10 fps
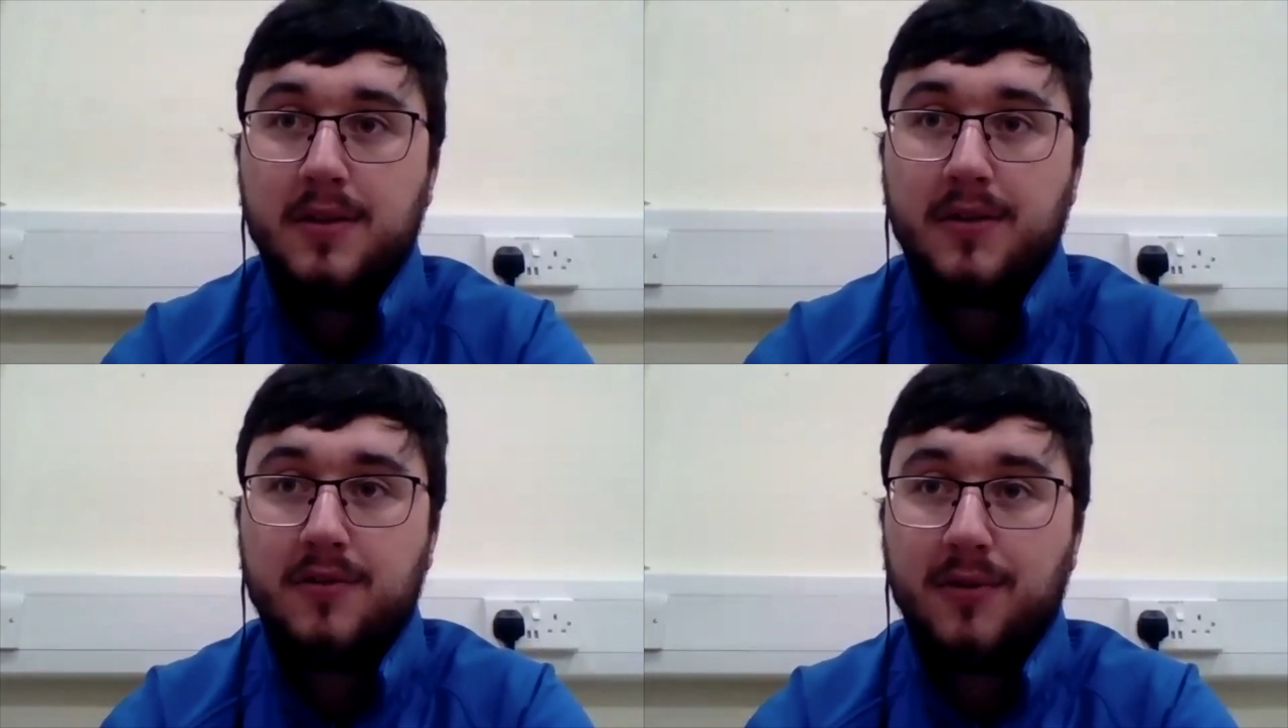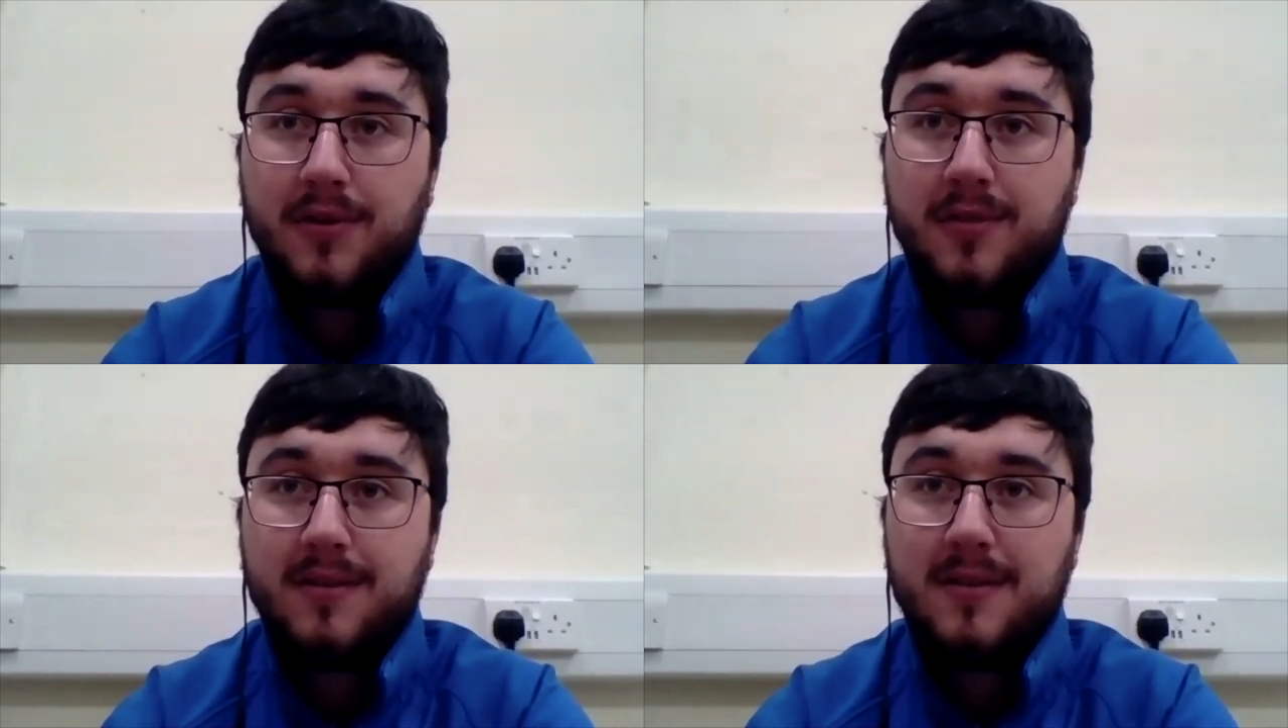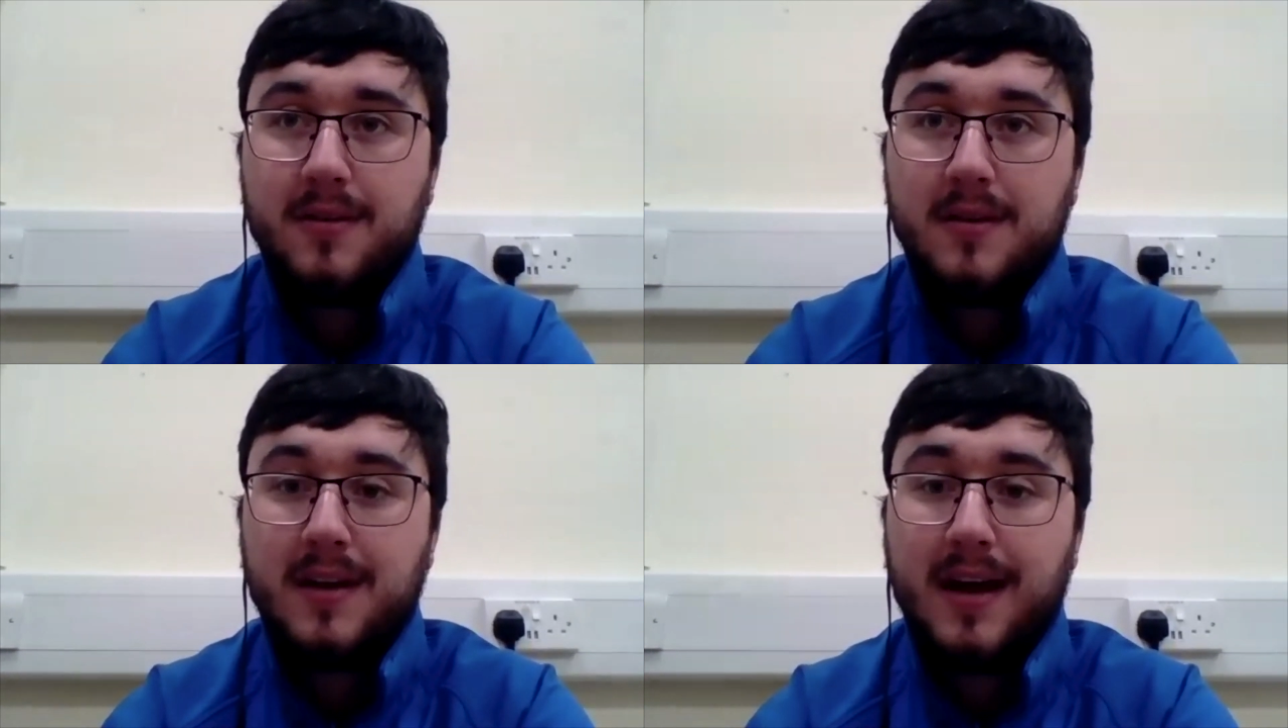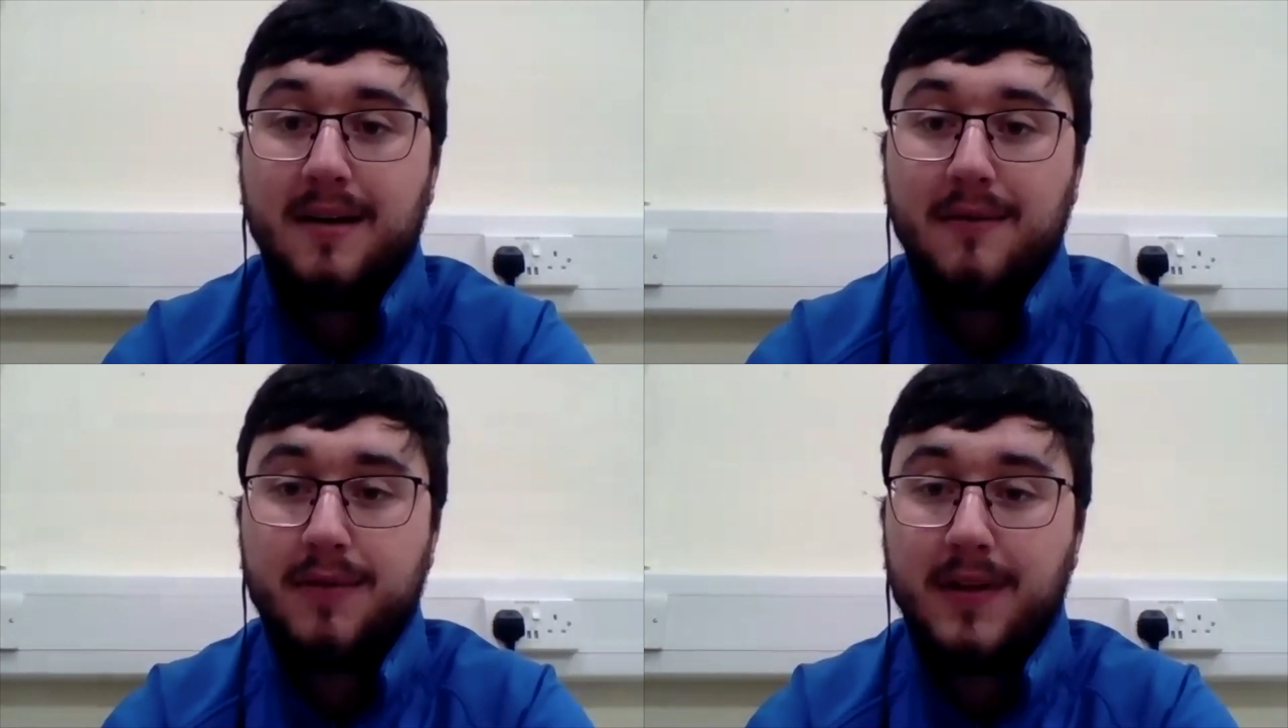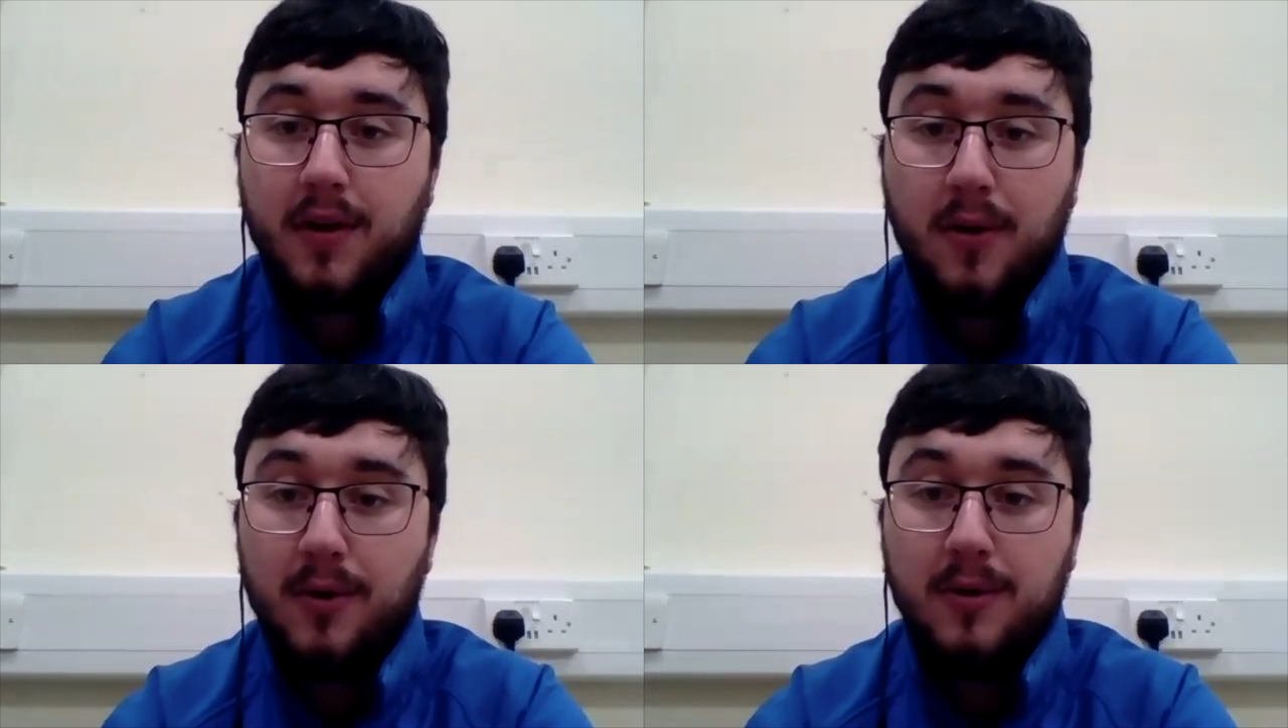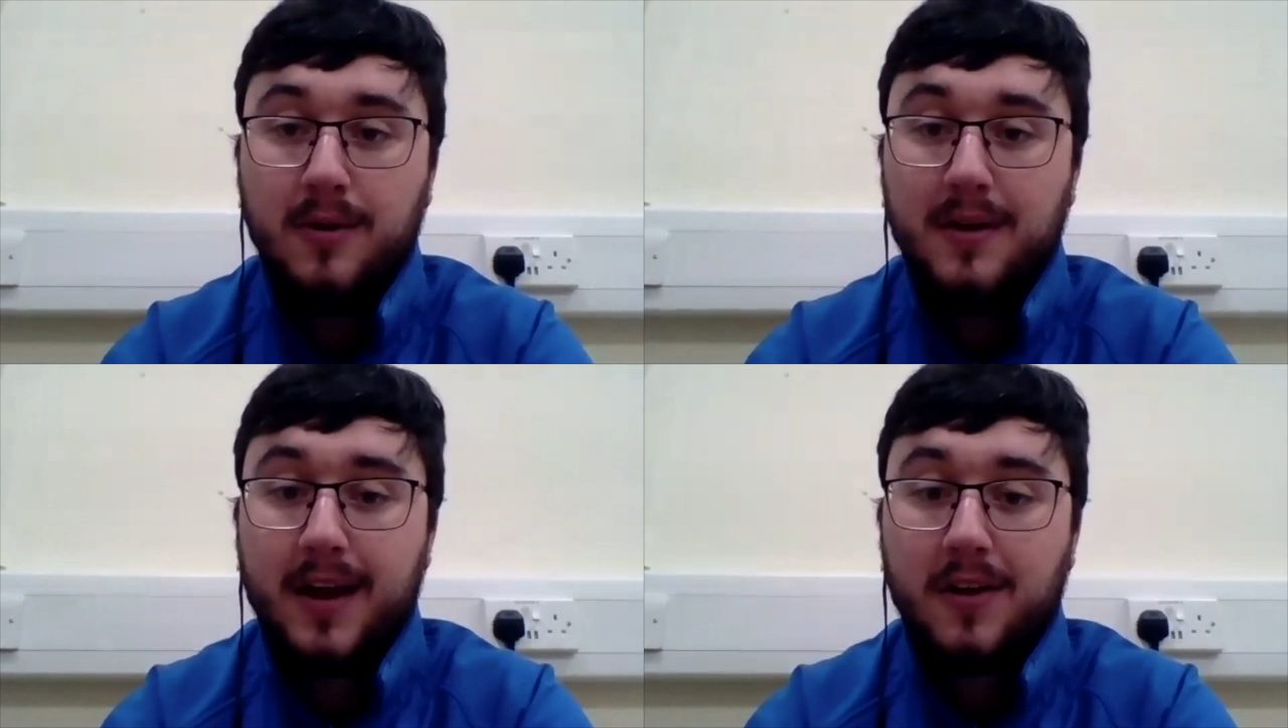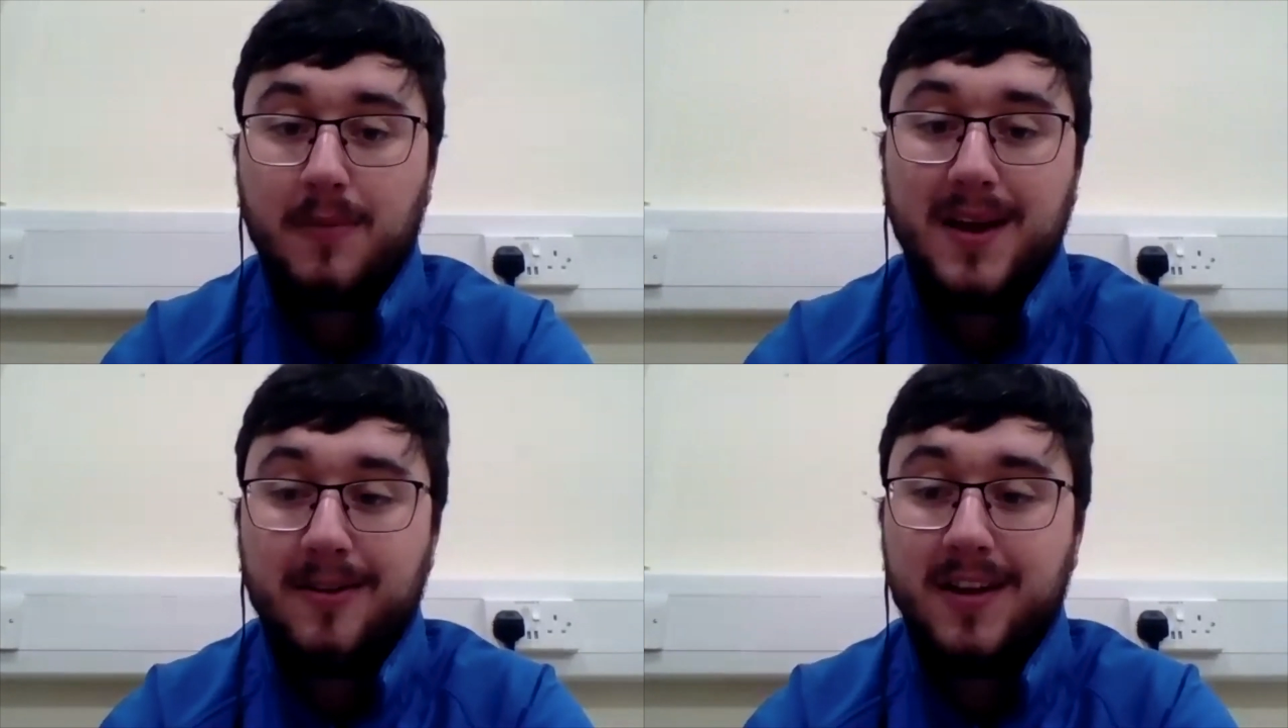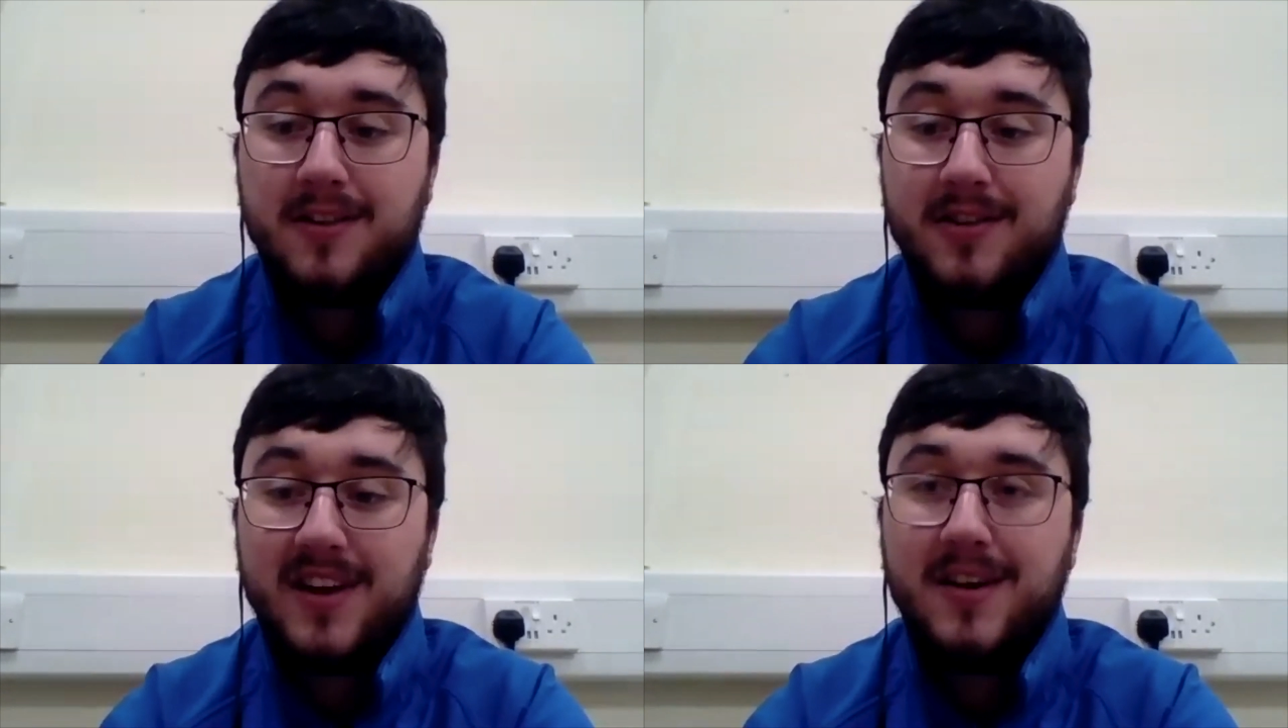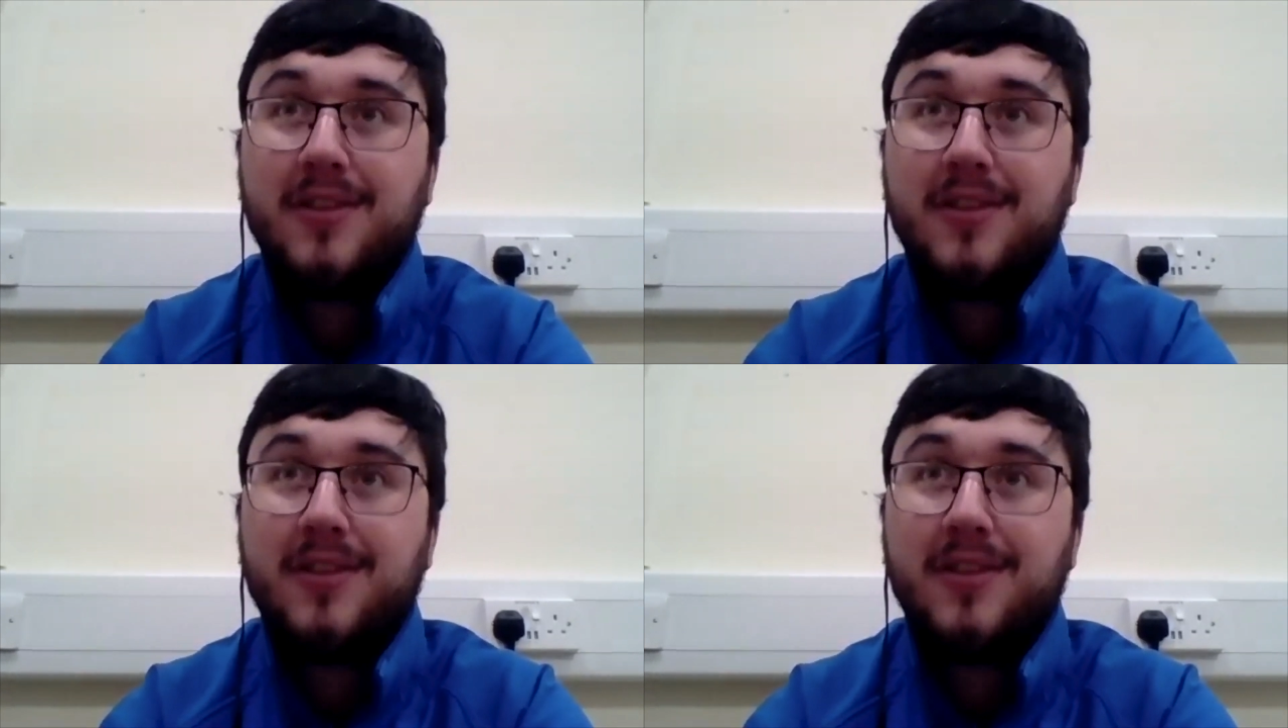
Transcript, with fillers: to just have this whole experience in general.